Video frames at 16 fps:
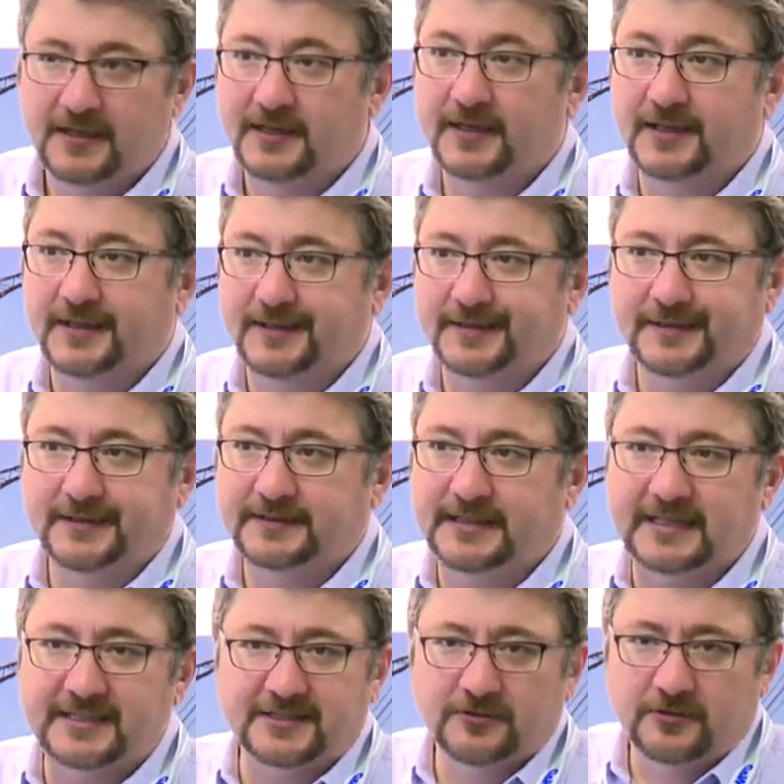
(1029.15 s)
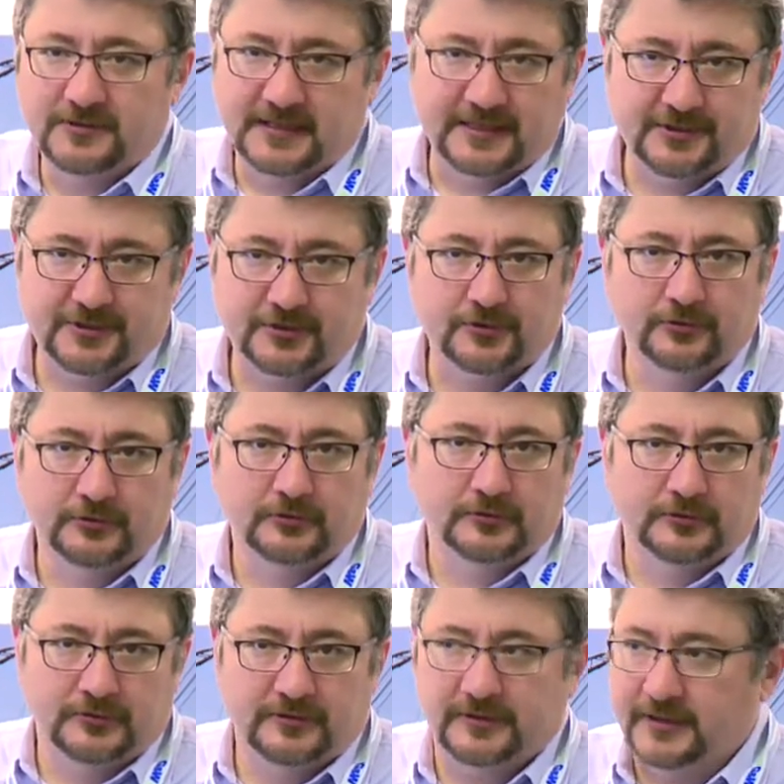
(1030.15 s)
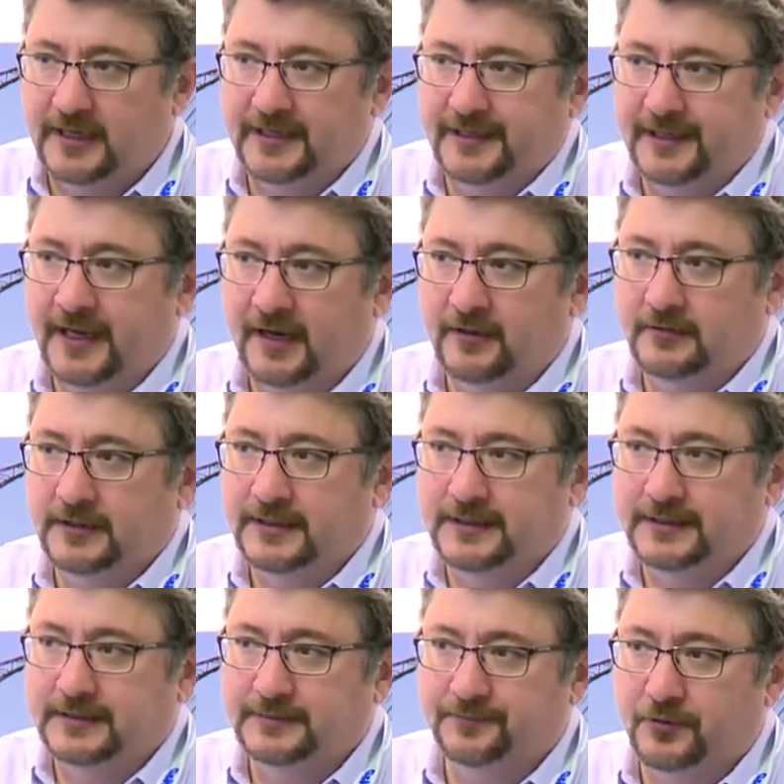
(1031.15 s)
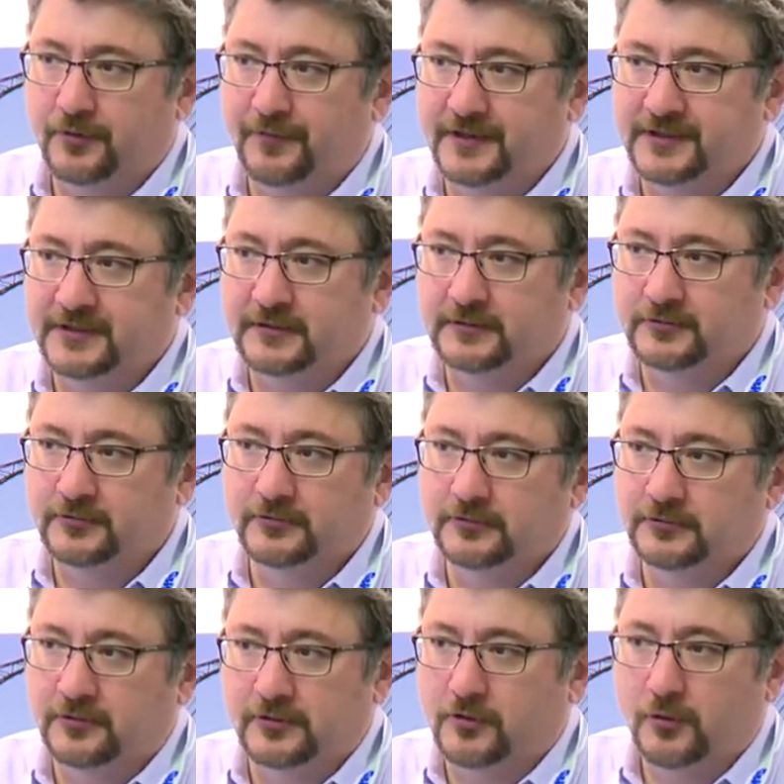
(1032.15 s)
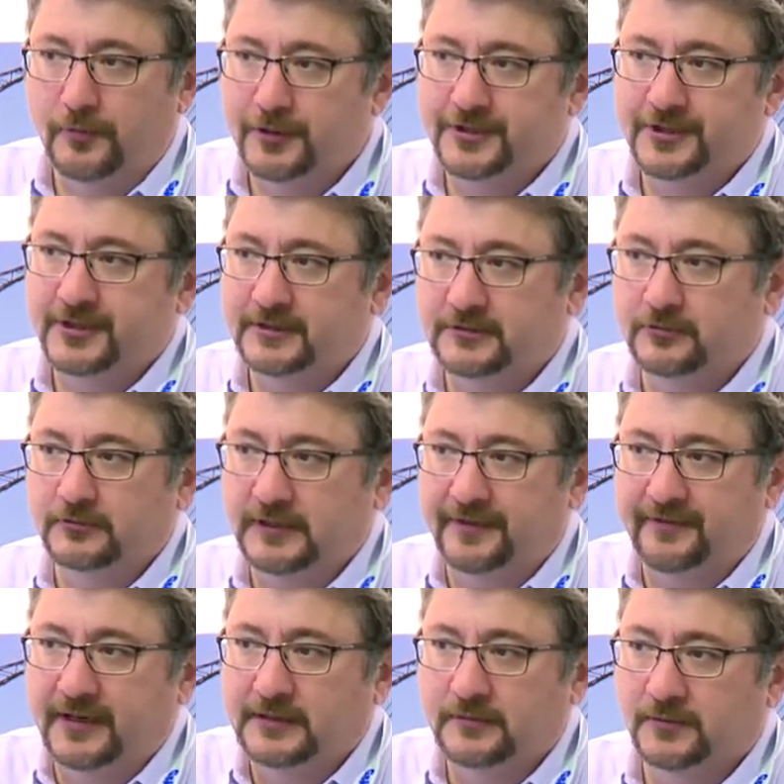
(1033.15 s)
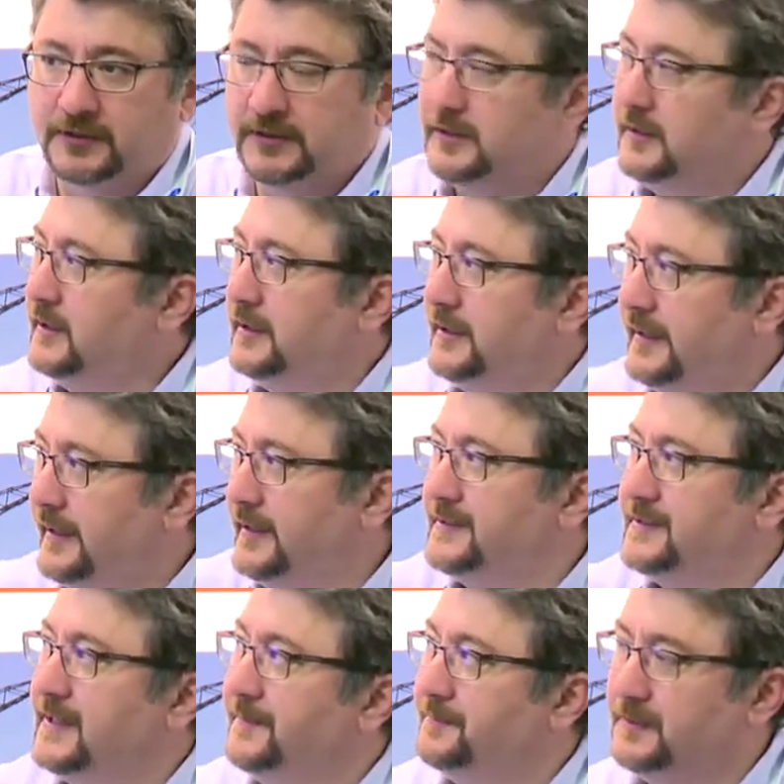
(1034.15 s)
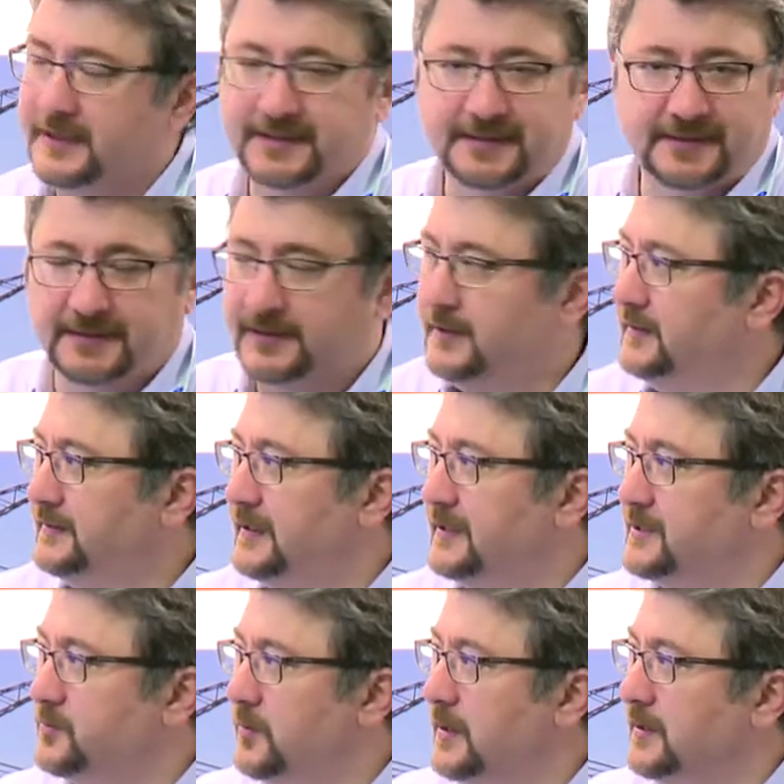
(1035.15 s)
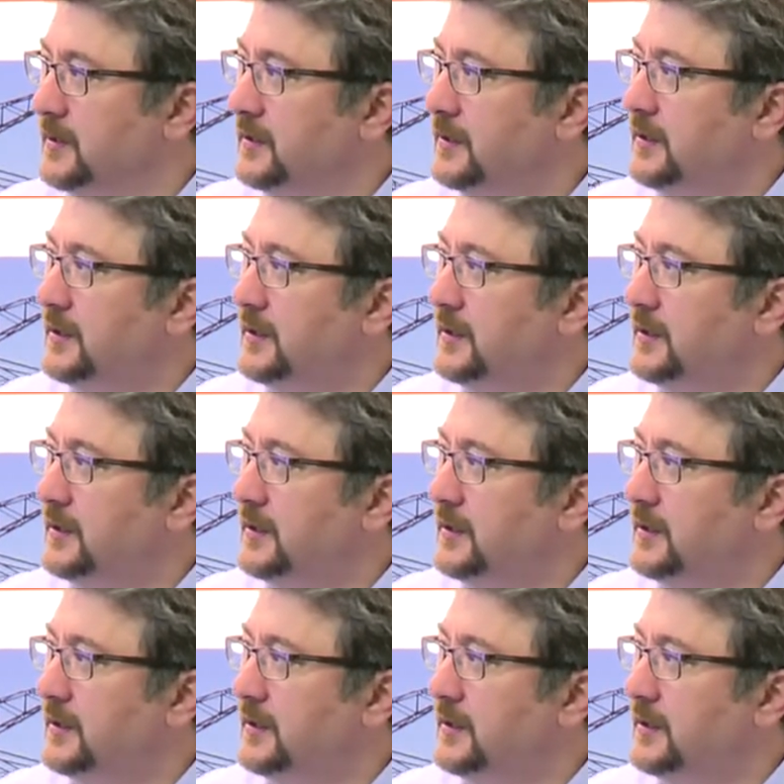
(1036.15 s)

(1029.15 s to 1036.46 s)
There is no such tool right now, professional tool or commercial tool available except this one.